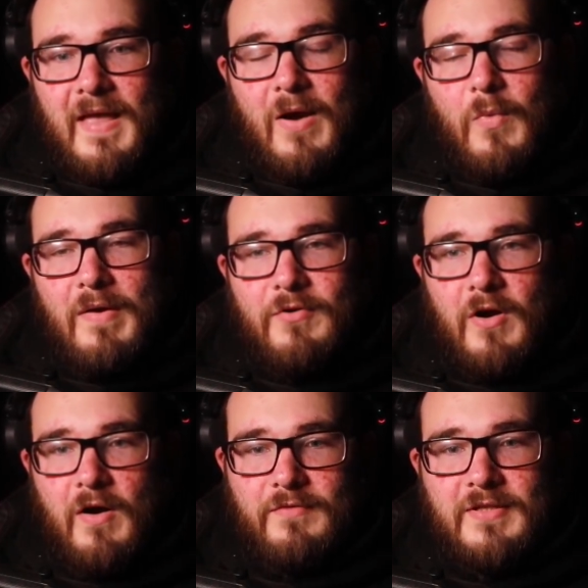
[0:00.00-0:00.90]
However,
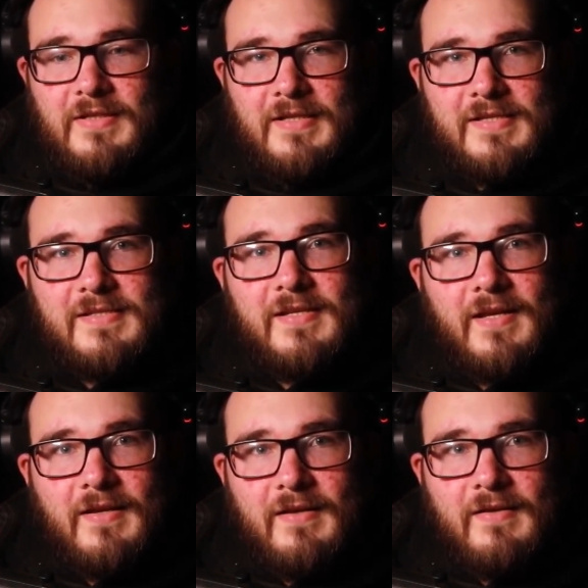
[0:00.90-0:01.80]
after
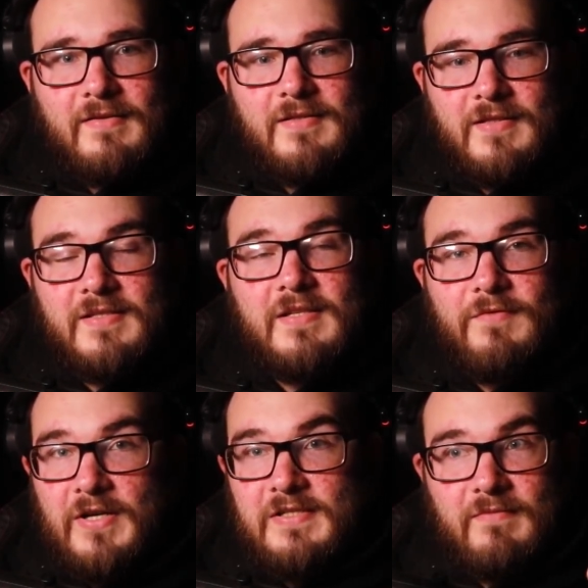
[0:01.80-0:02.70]
listening to this
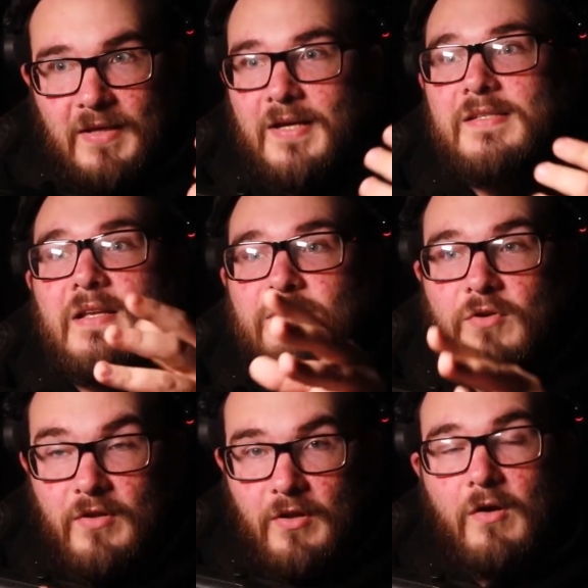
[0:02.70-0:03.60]
device, like I said,
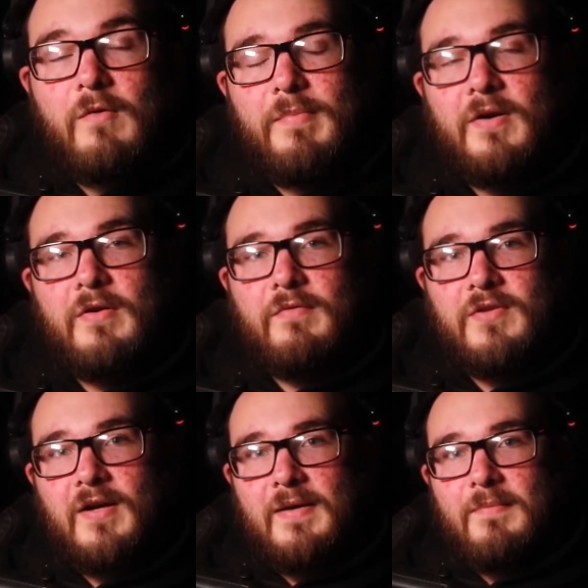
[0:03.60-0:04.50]
for a long period of
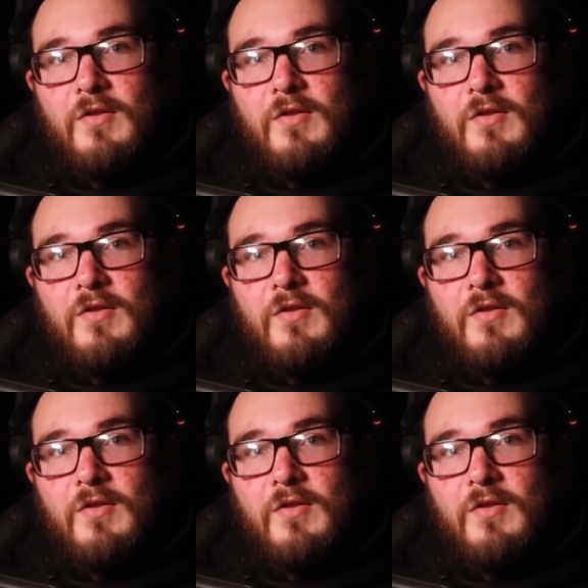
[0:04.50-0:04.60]
time,